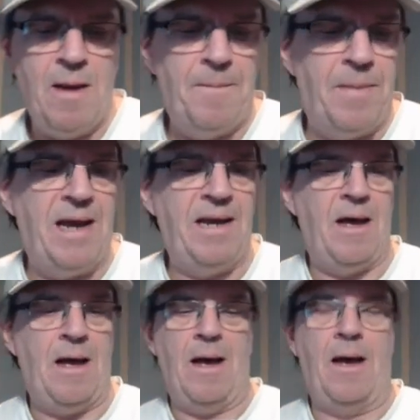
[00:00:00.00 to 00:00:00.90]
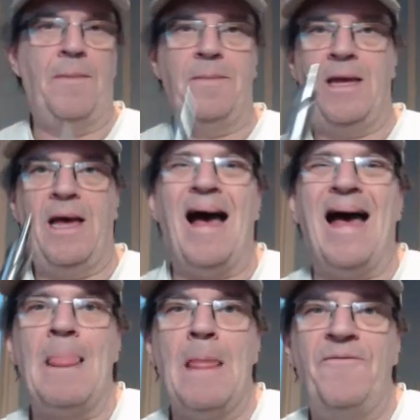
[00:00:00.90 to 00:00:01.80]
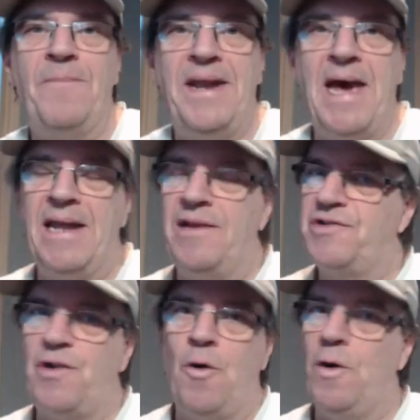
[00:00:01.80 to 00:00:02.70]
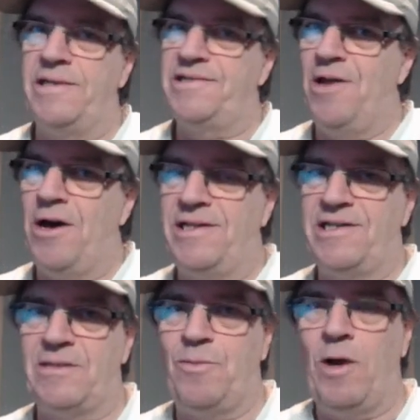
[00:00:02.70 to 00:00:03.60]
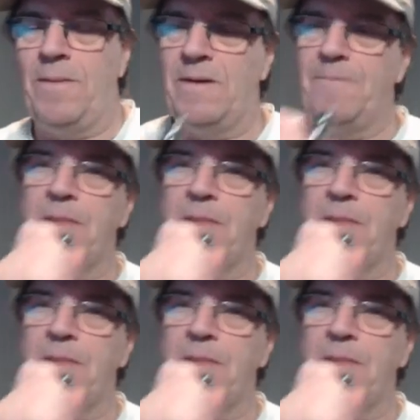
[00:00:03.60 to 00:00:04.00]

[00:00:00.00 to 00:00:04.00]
But I love banana, so it's not a disappointment.